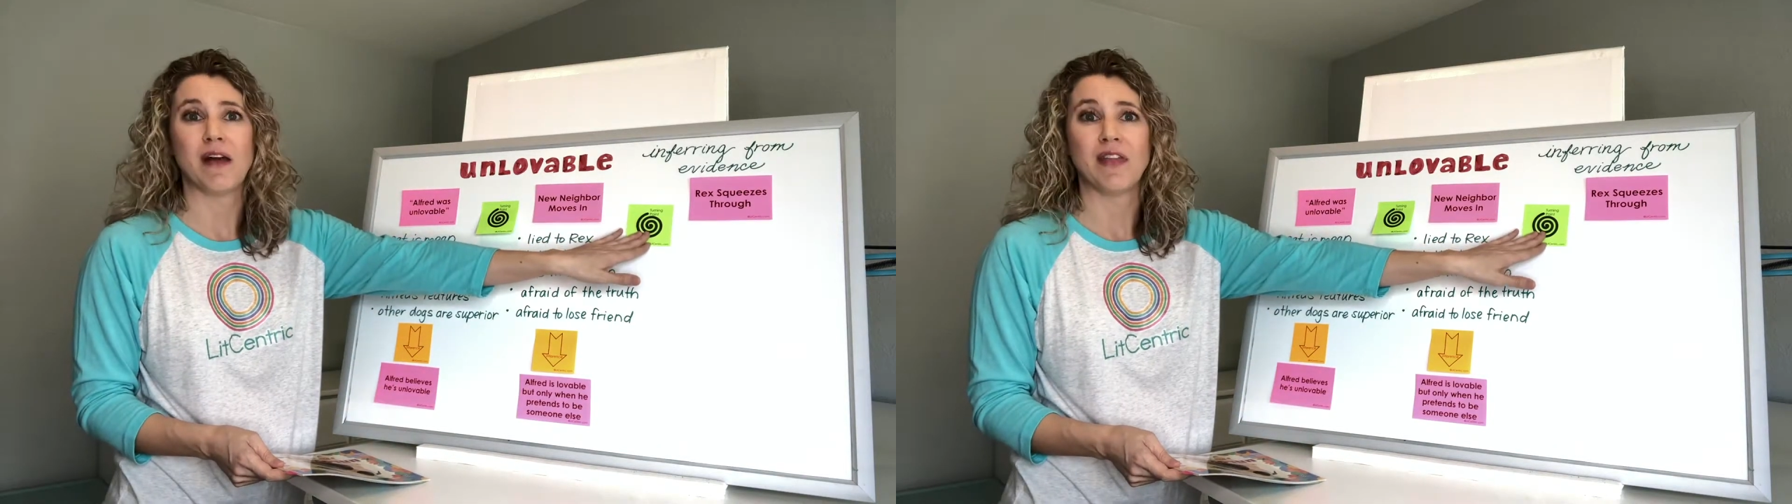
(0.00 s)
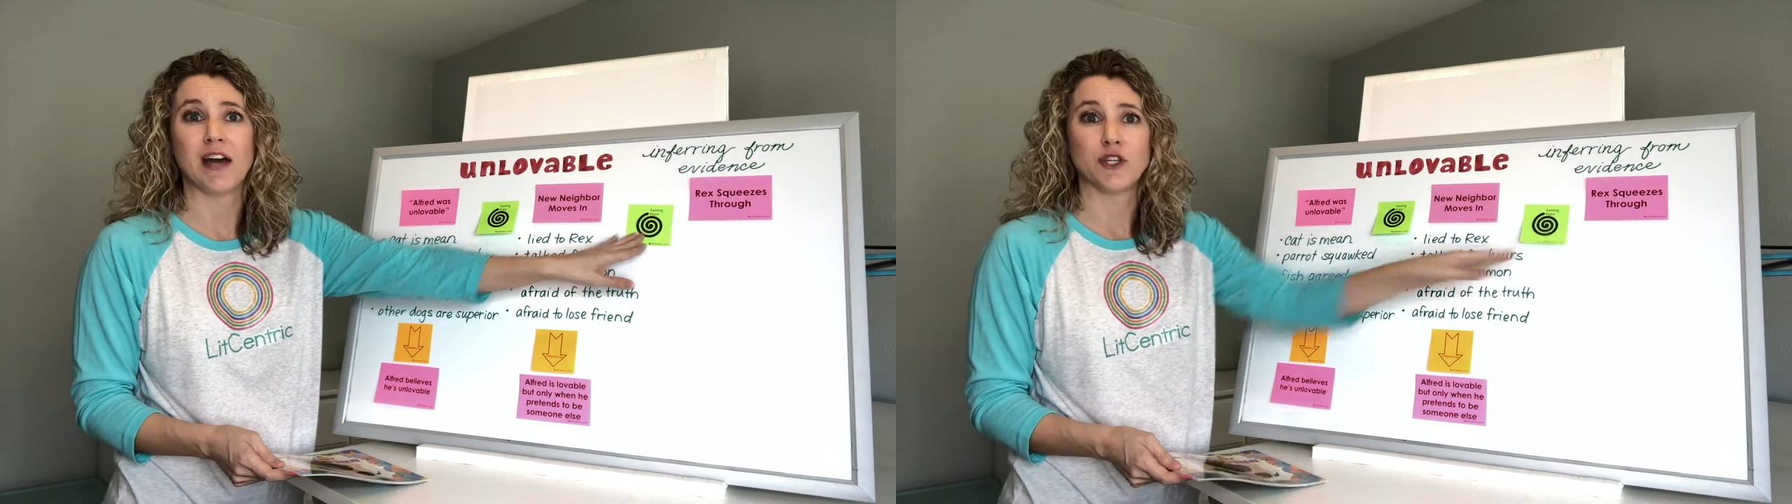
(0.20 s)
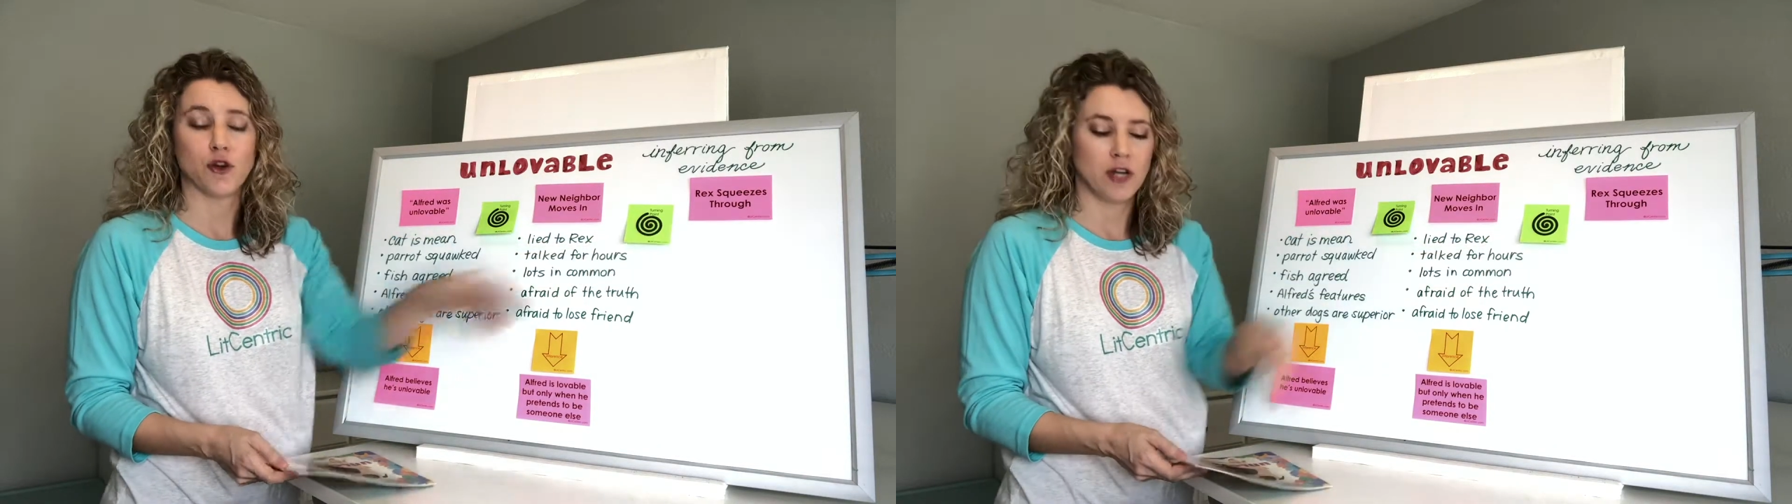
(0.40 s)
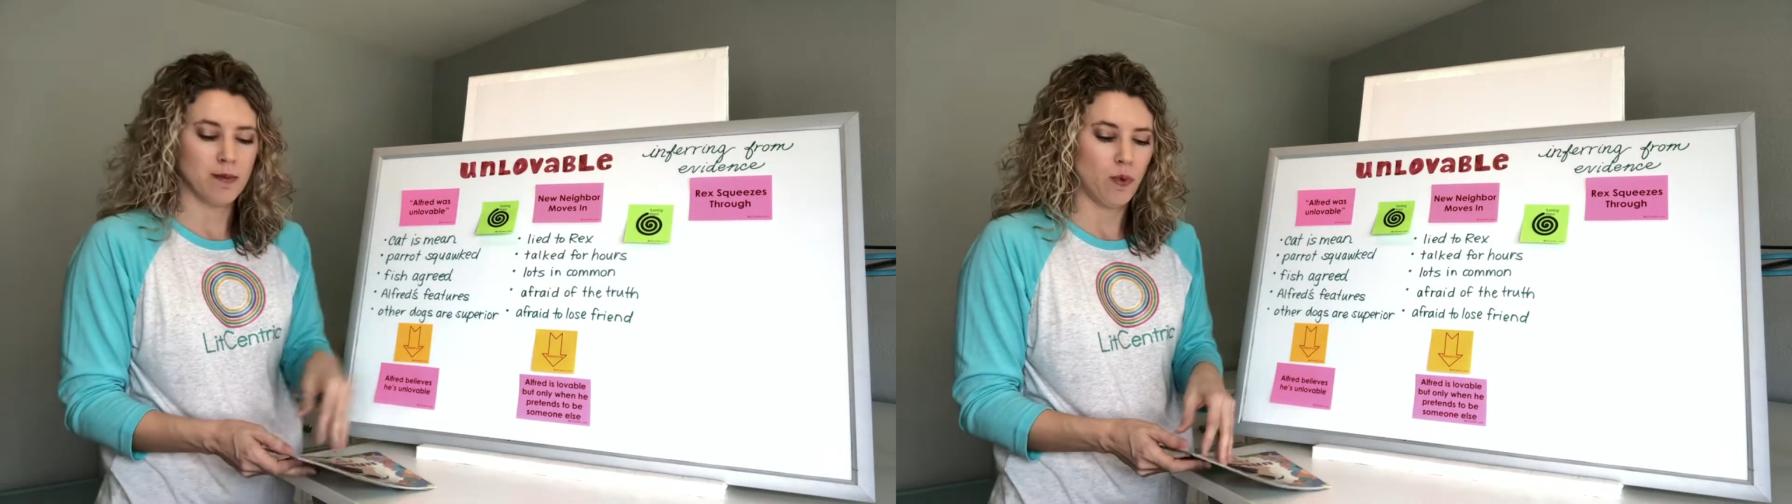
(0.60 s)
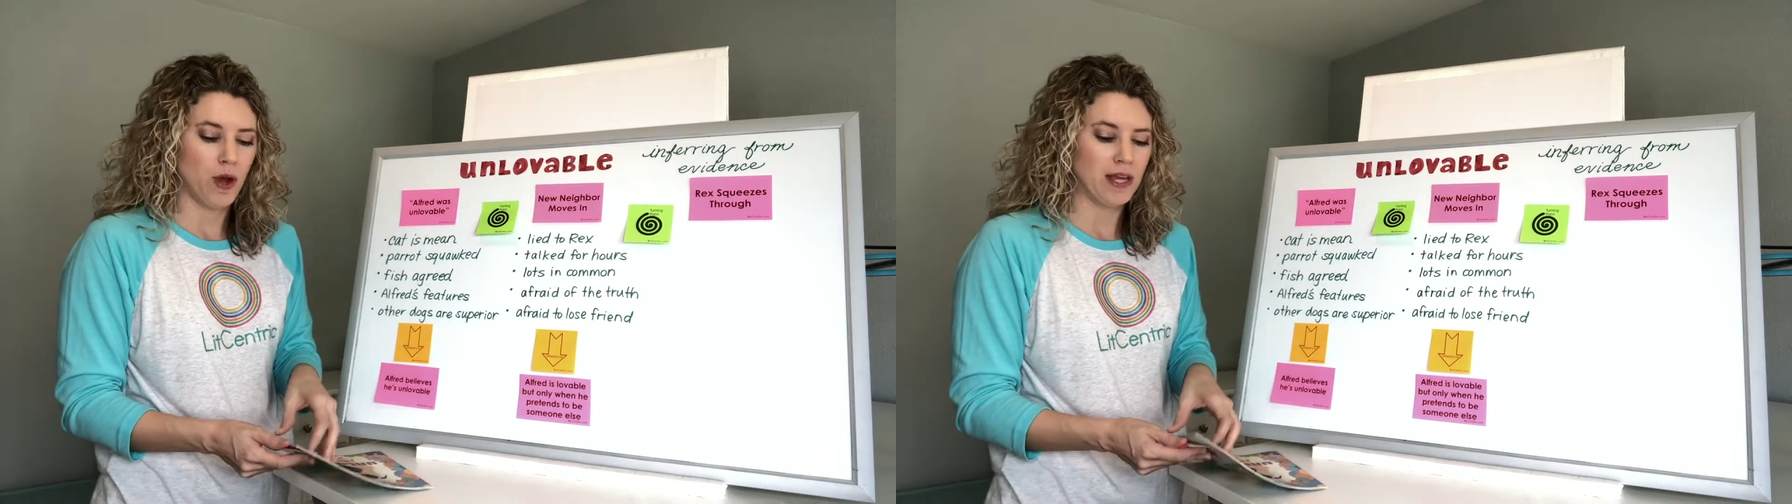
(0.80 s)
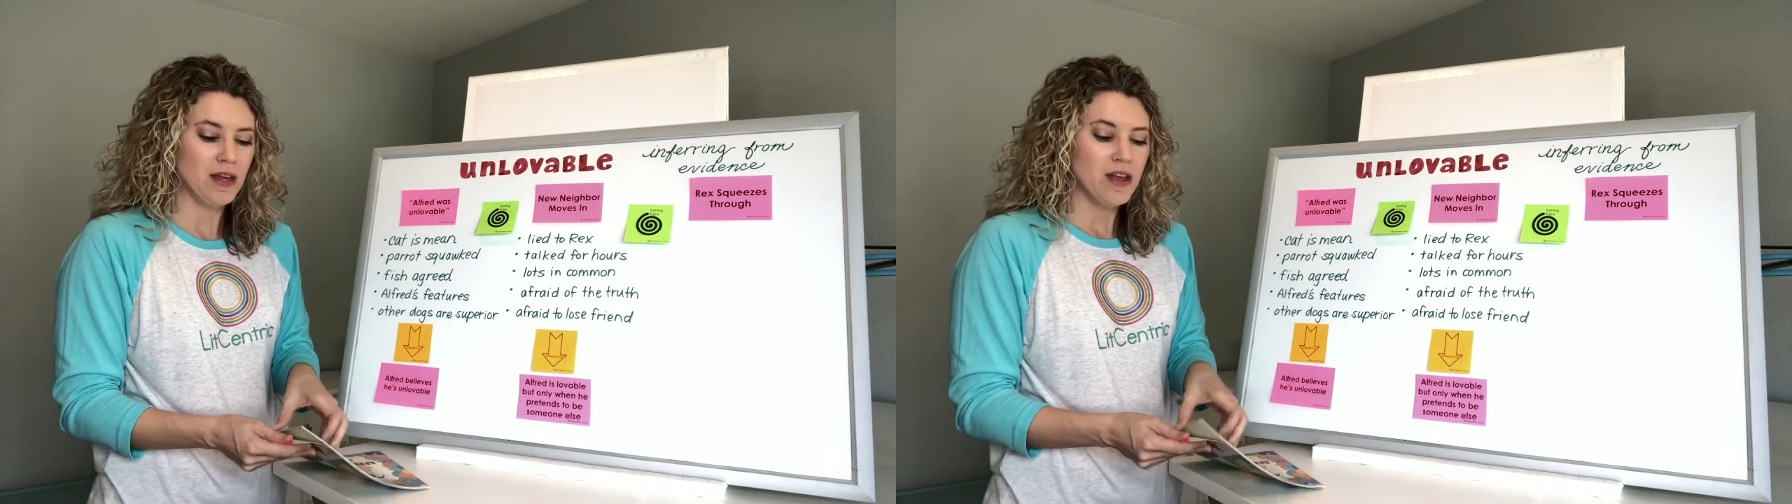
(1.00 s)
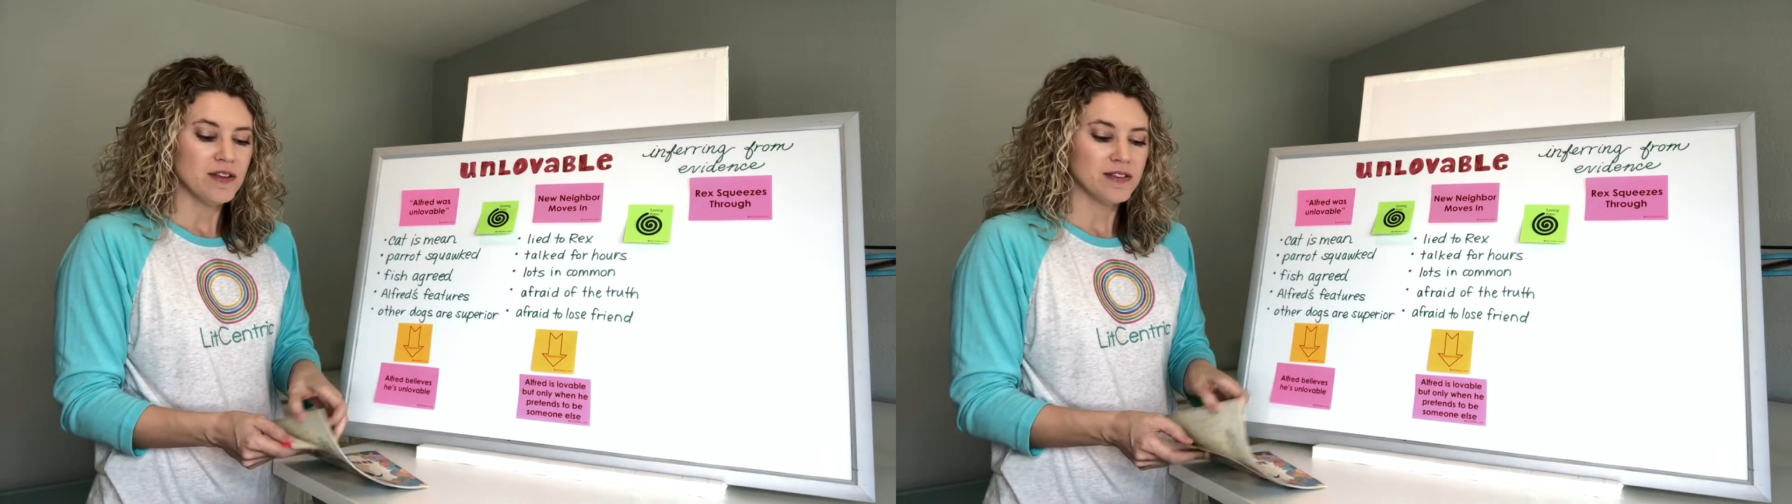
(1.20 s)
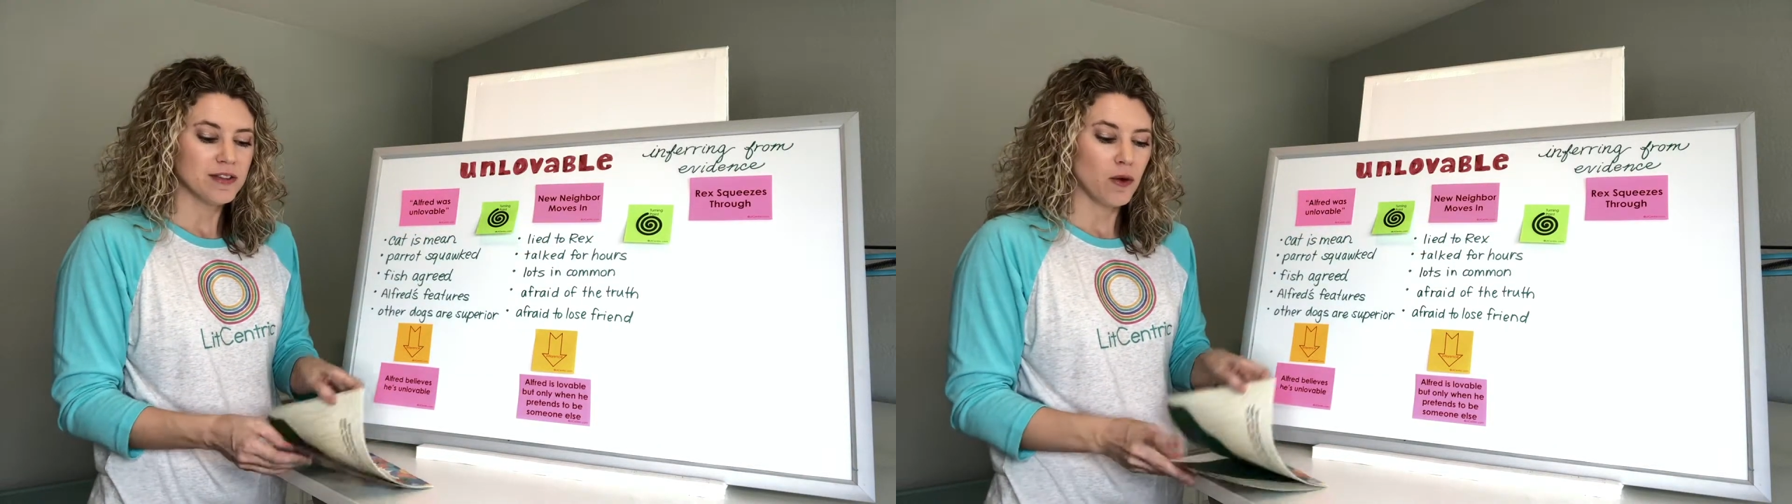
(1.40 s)
at that turning point.
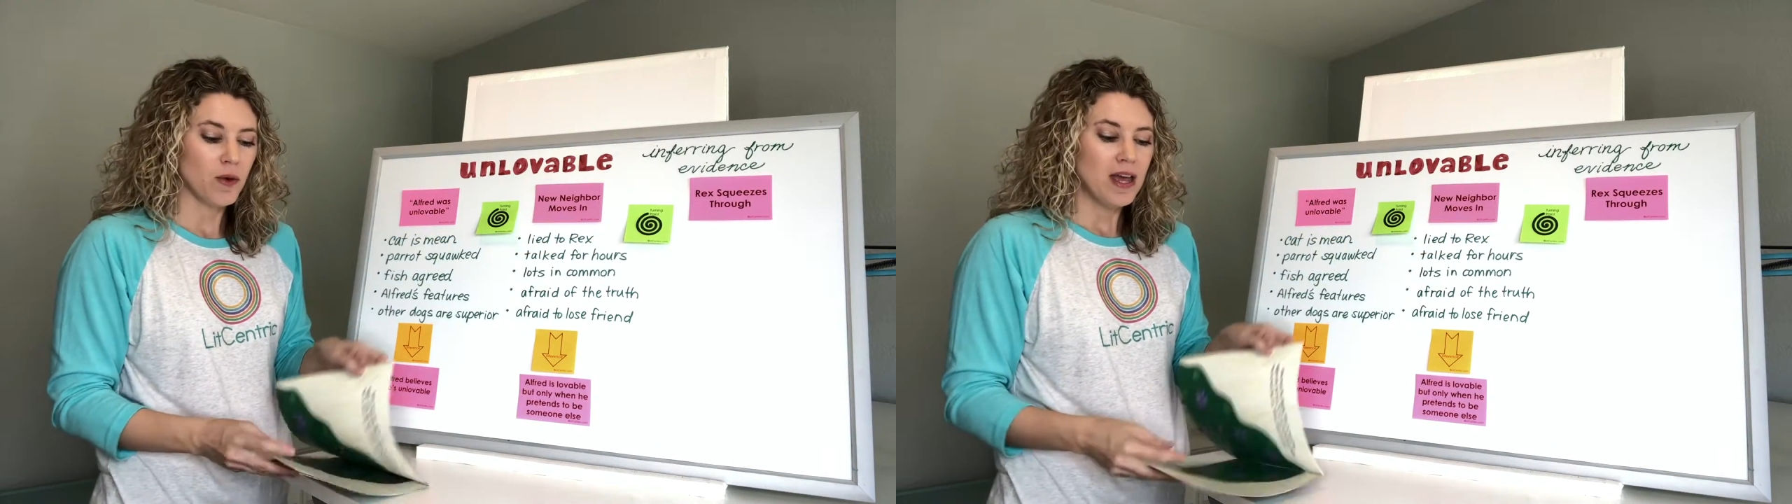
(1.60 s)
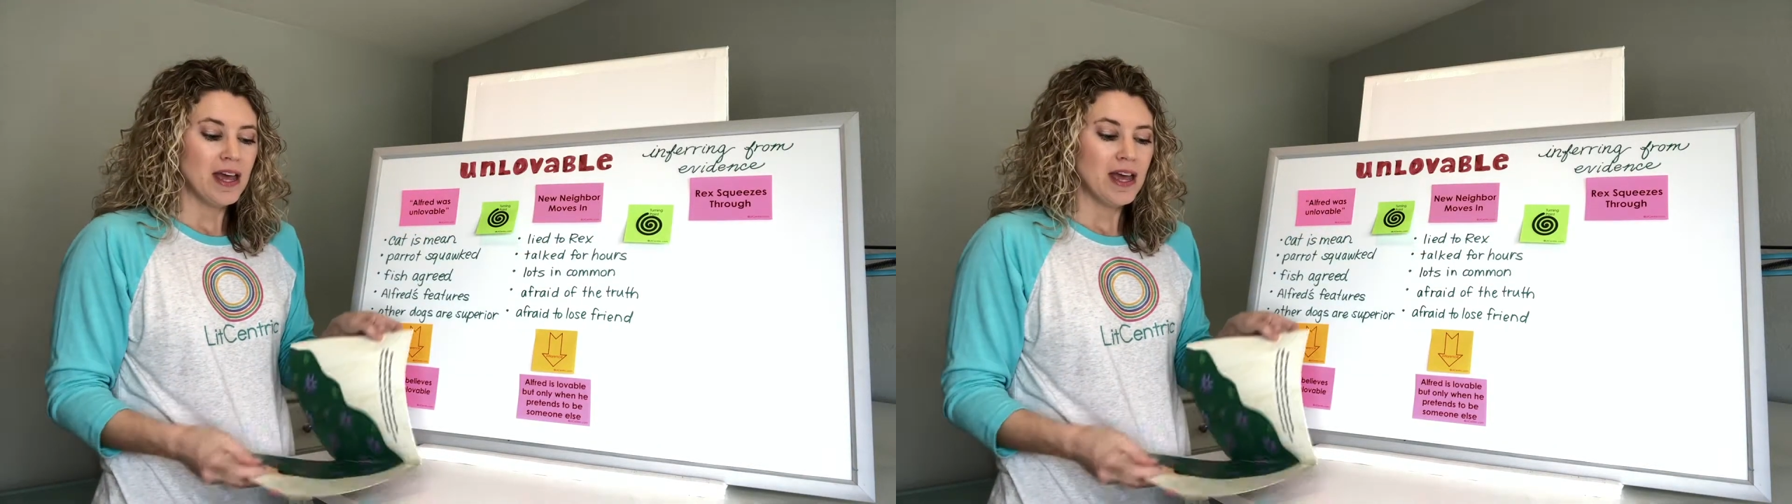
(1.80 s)
So